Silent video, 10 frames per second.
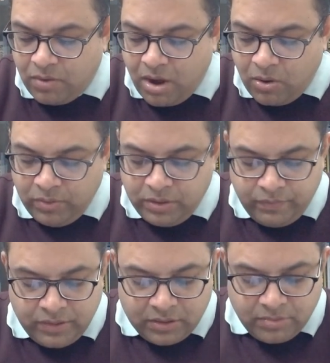how were
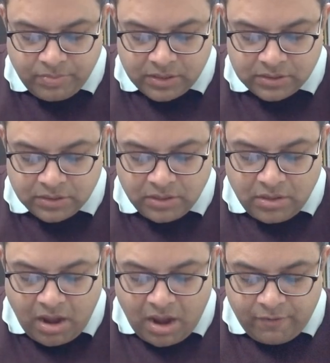we in the past
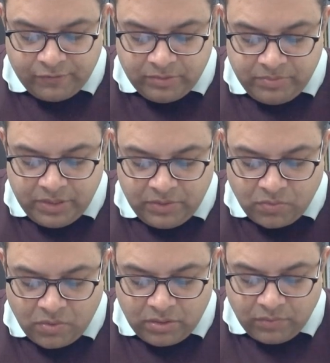after being
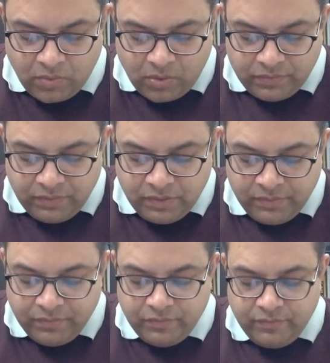what what we
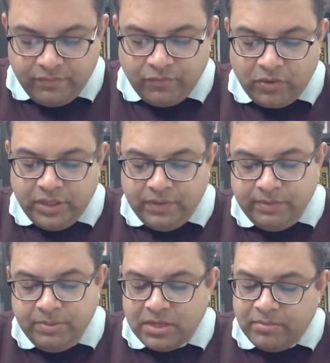will what did
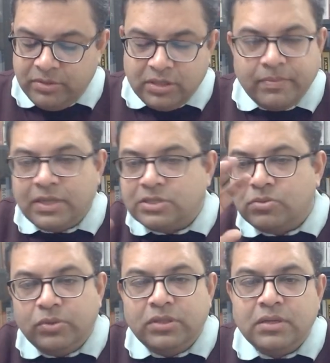we become in the past
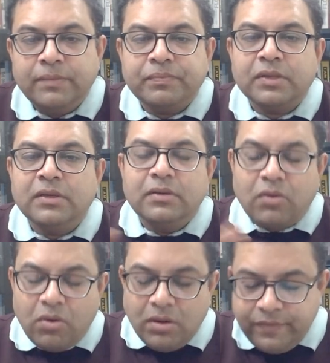so buddha
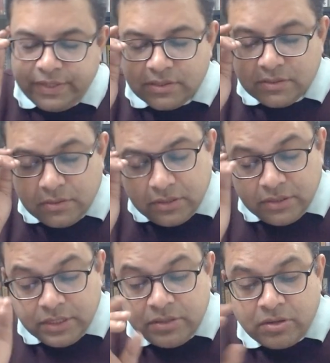always
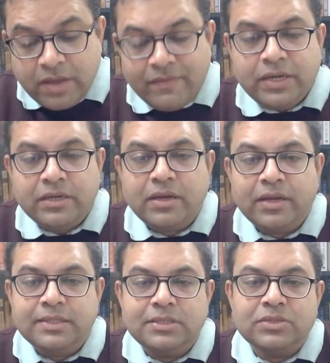did never
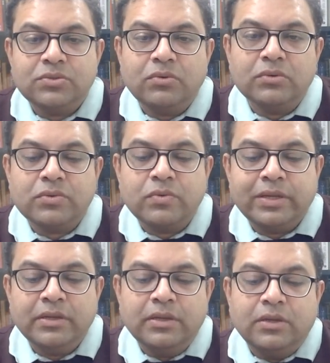encourage this
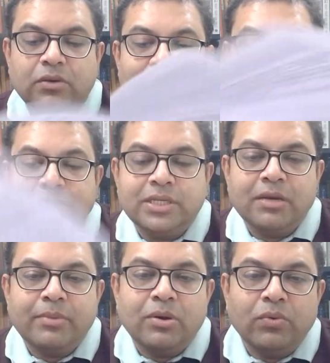
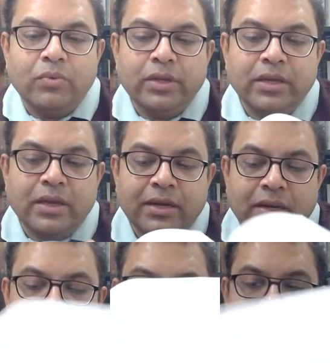questioning about going and
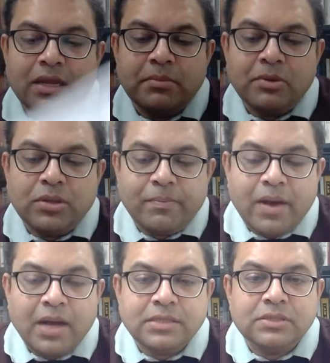inquiring about the
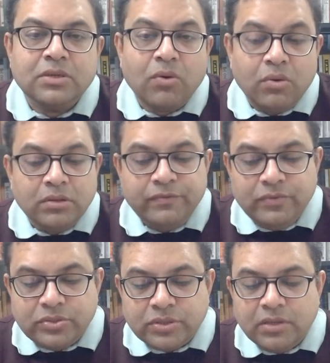past or the
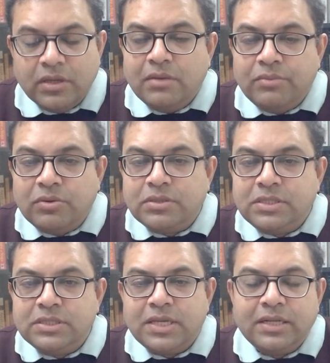future
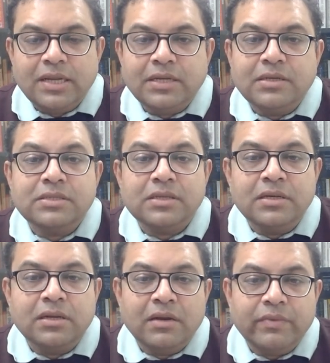because he said that it is
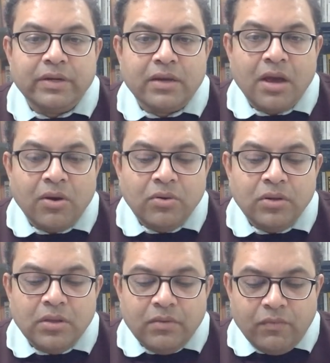irrelevant. Now,
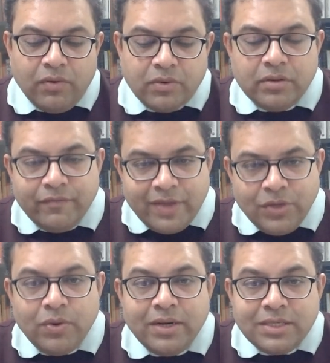what
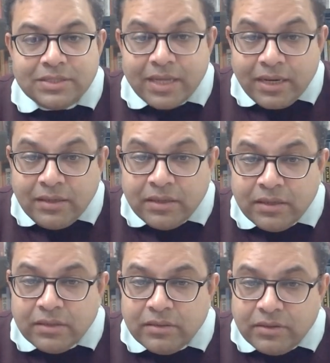when you understand
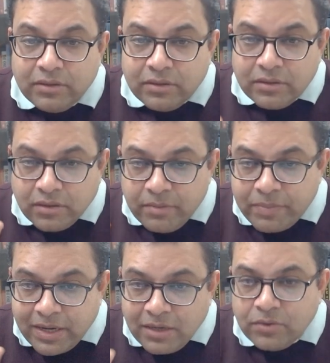the
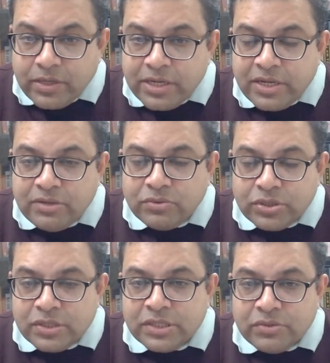dependent
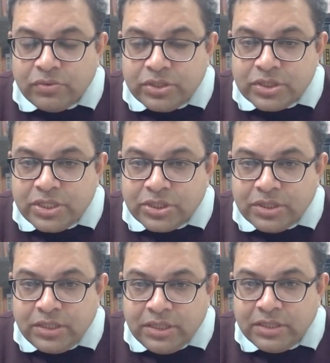
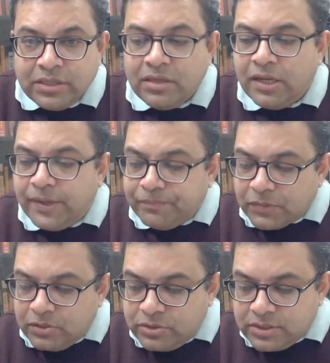origination in detail,
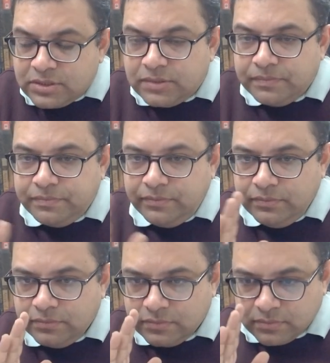you just
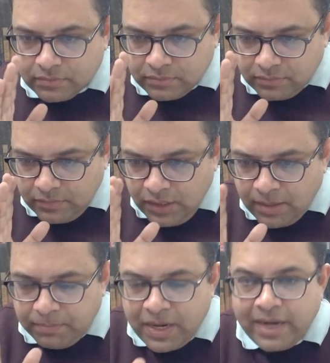
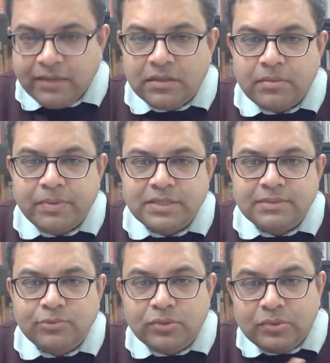apply it in the
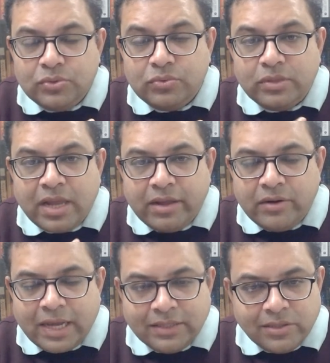present mode. You
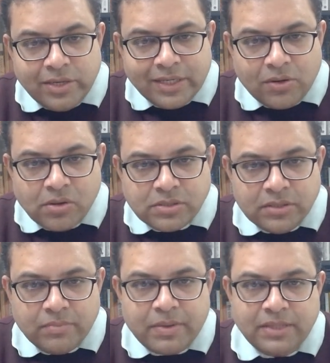neither get lost
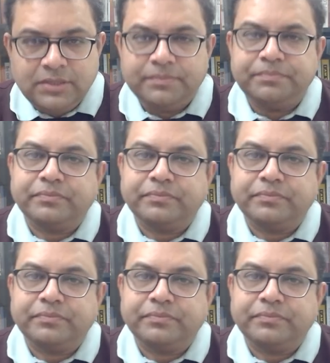in the past